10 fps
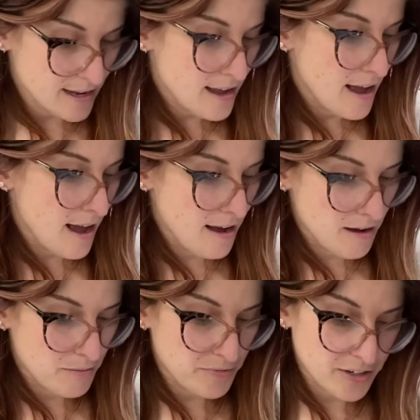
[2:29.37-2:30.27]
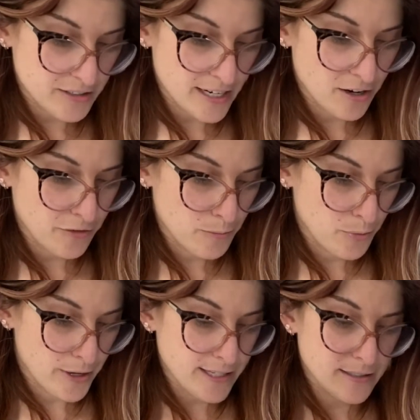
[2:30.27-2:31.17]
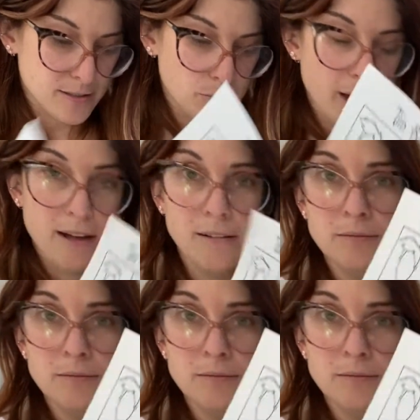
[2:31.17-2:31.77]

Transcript: There's hair for boys as well.